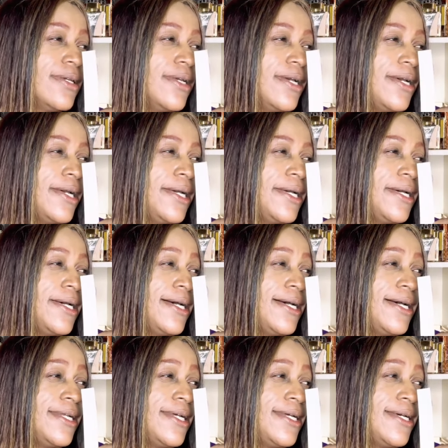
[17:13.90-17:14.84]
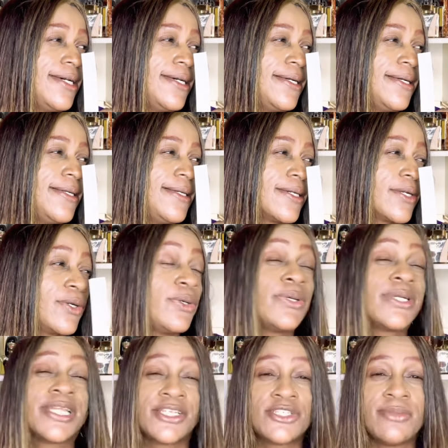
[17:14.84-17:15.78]

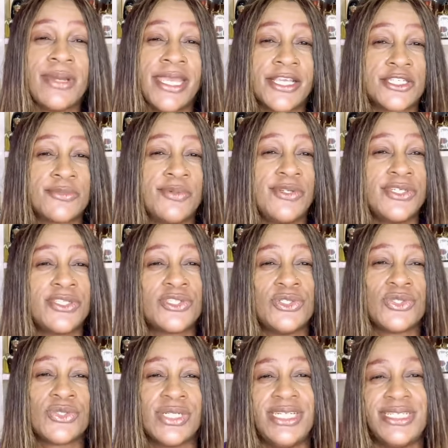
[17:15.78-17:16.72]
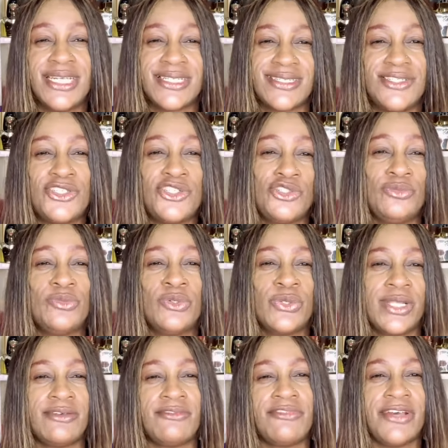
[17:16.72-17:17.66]
according to my experience, usually doesn't do more
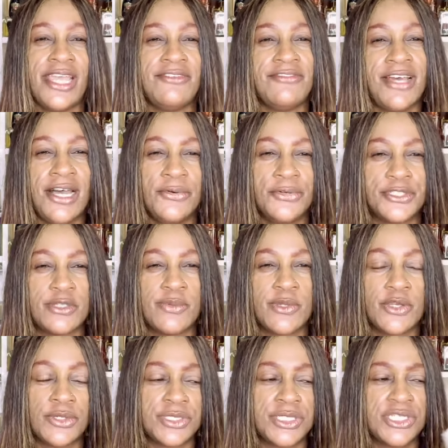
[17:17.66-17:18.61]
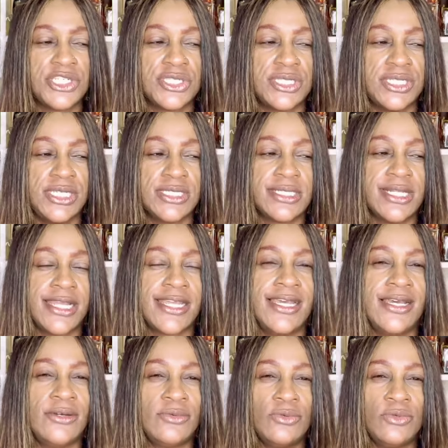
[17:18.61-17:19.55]
than 5 hours, because it just is like
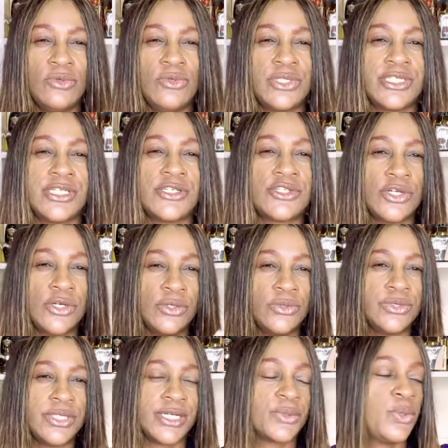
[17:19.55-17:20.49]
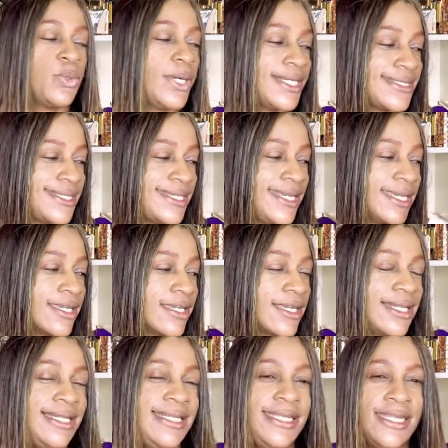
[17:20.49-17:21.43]
a water-toned,
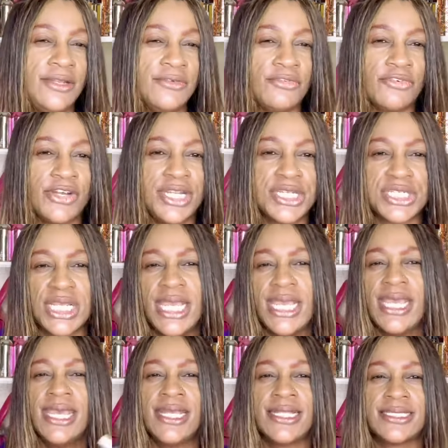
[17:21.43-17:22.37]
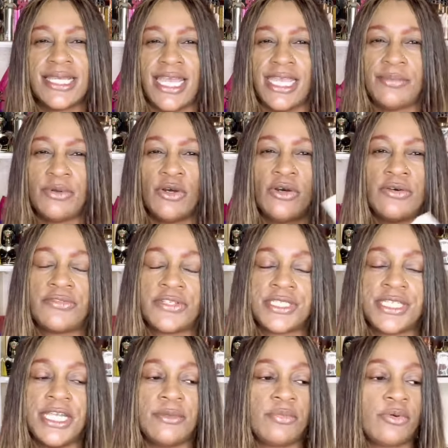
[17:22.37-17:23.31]
aquatic, clean, fresh type of
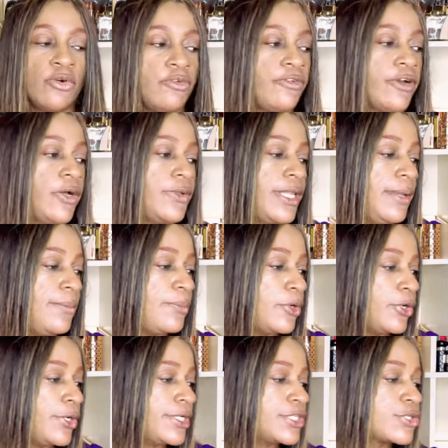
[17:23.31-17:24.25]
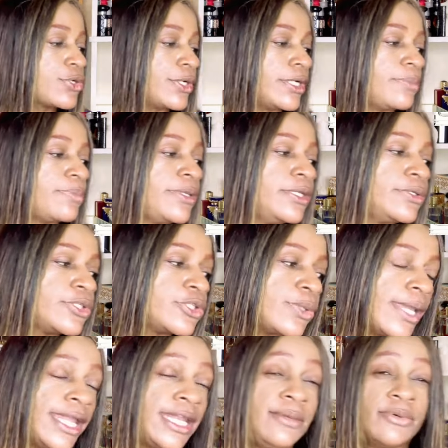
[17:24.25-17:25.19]
scent profile there. But it's going to appeal
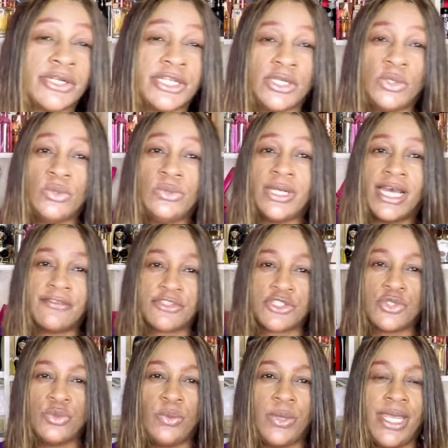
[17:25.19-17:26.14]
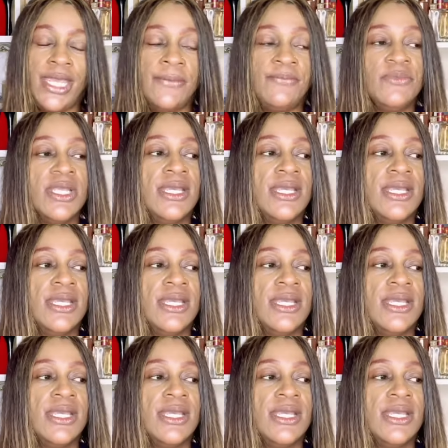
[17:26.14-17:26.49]
to anybody who loves to wear